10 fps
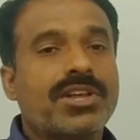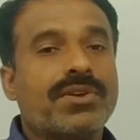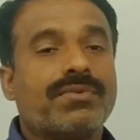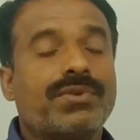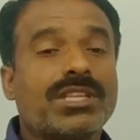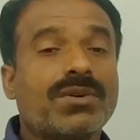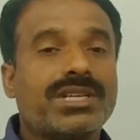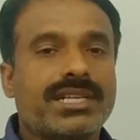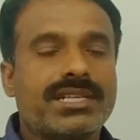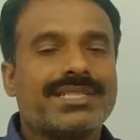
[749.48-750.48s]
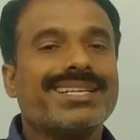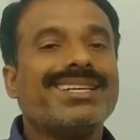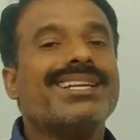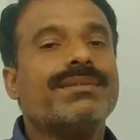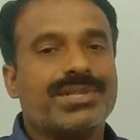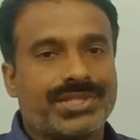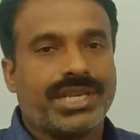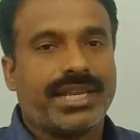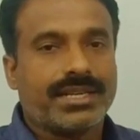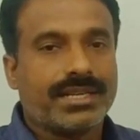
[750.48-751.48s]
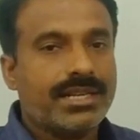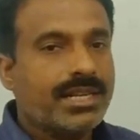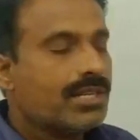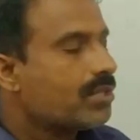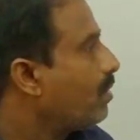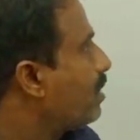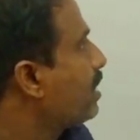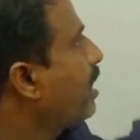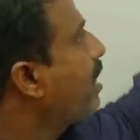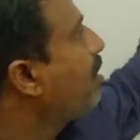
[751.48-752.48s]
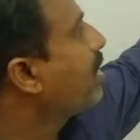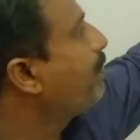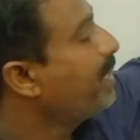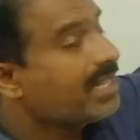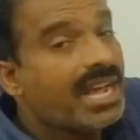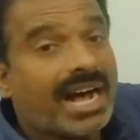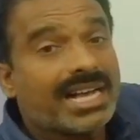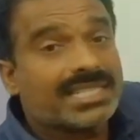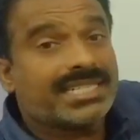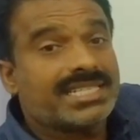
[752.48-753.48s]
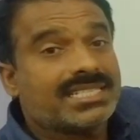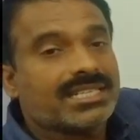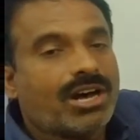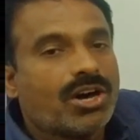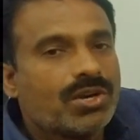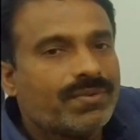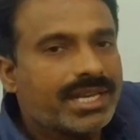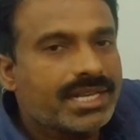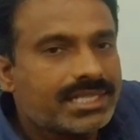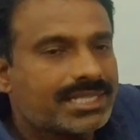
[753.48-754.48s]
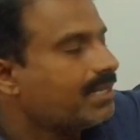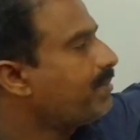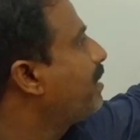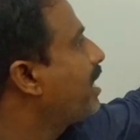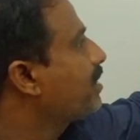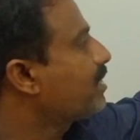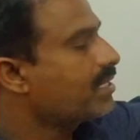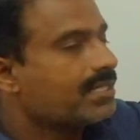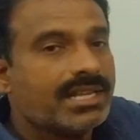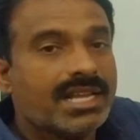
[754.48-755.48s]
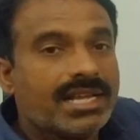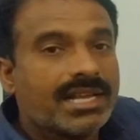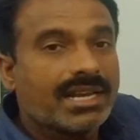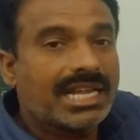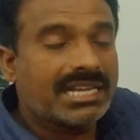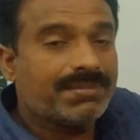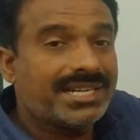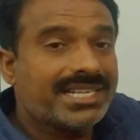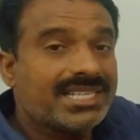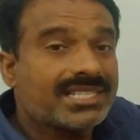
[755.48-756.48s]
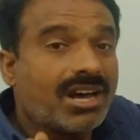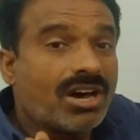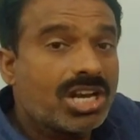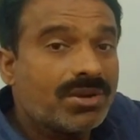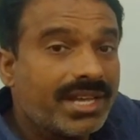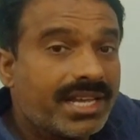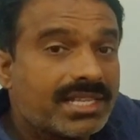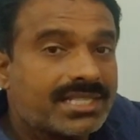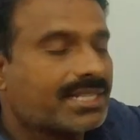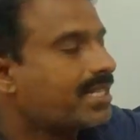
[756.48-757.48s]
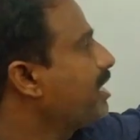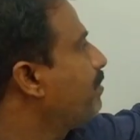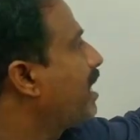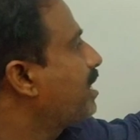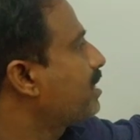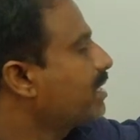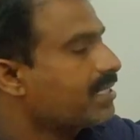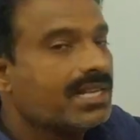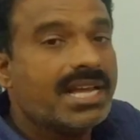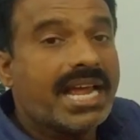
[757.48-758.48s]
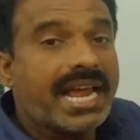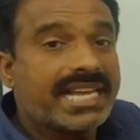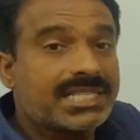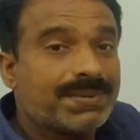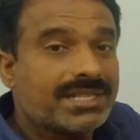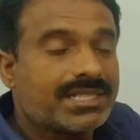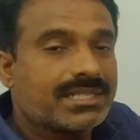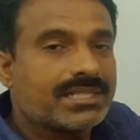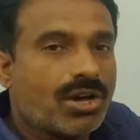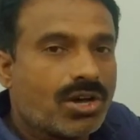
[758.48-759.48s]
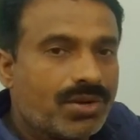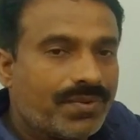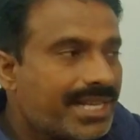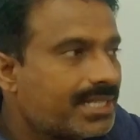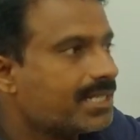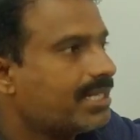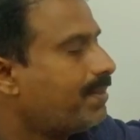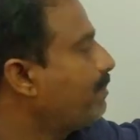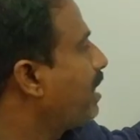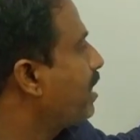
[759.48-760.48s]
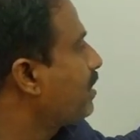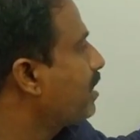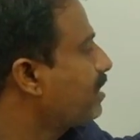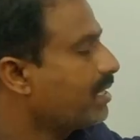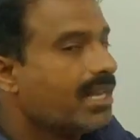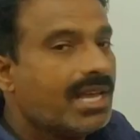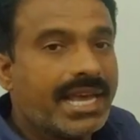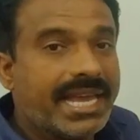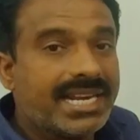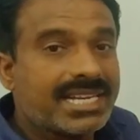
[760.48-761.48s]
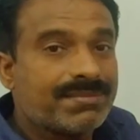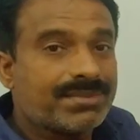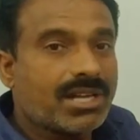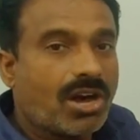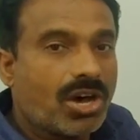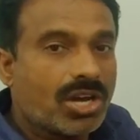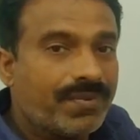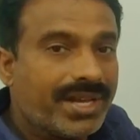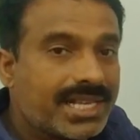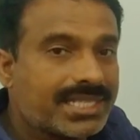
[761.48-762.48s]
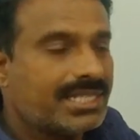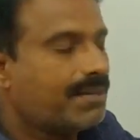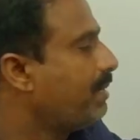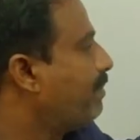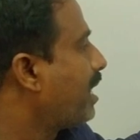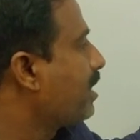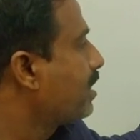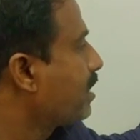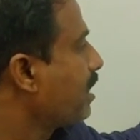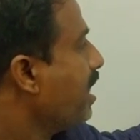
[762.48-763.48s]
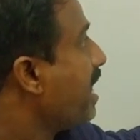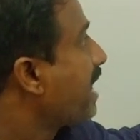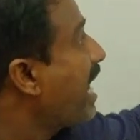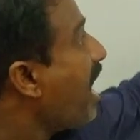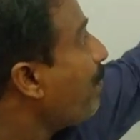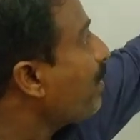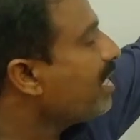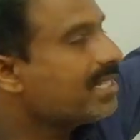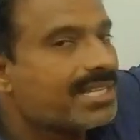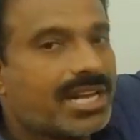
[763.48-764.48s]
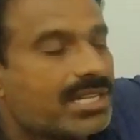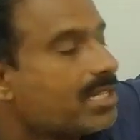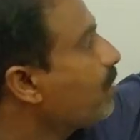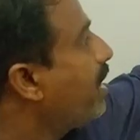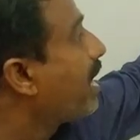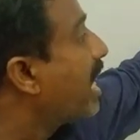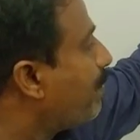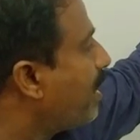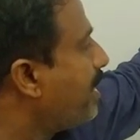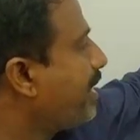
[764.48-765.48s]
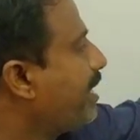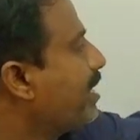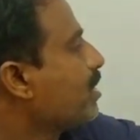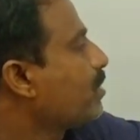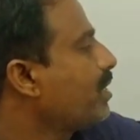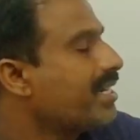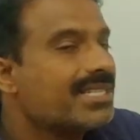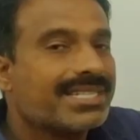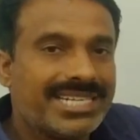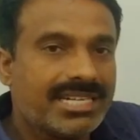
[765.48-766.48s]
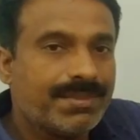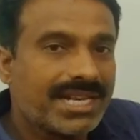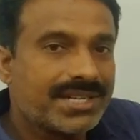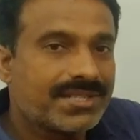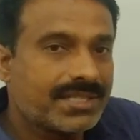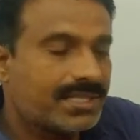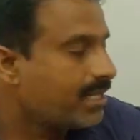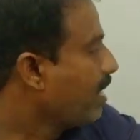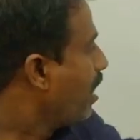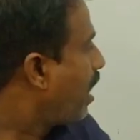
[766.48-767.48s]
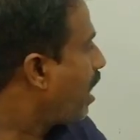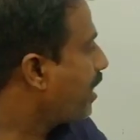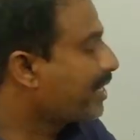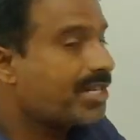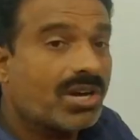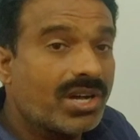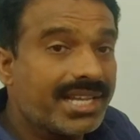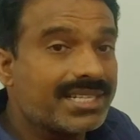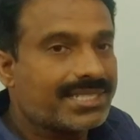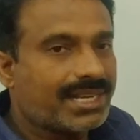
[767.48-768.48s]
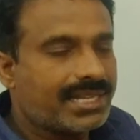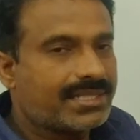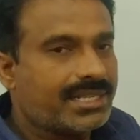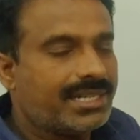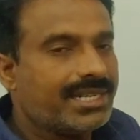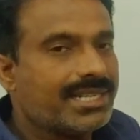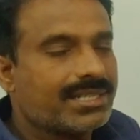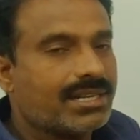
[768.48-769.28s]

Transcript: without any single mistake. So once again I'll repeat, assets always debit balances, liabilities always credit balances, expenses always debit balances, incomes always debit balances. Capital is also a liability, so it is credit balances. And drawings, I said it is